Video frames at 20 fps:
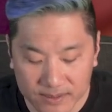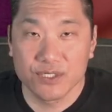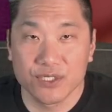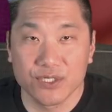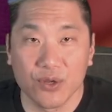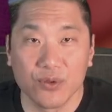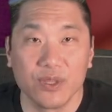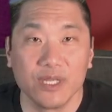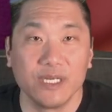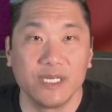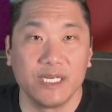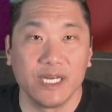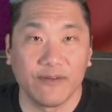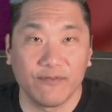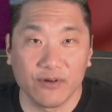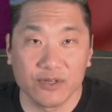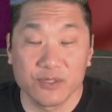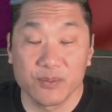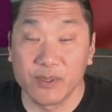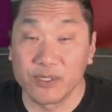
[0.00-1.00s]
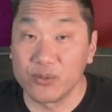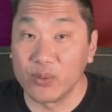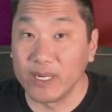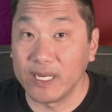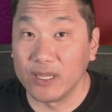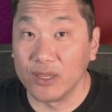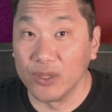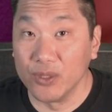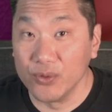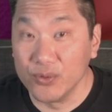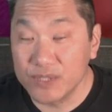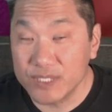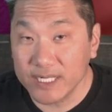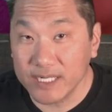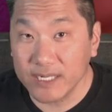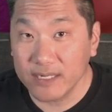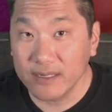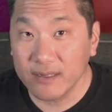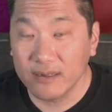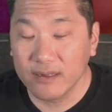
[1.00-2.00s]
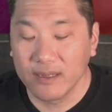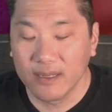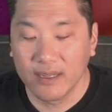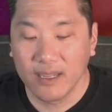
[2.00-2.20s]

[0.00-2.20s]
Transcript: So the difference between losing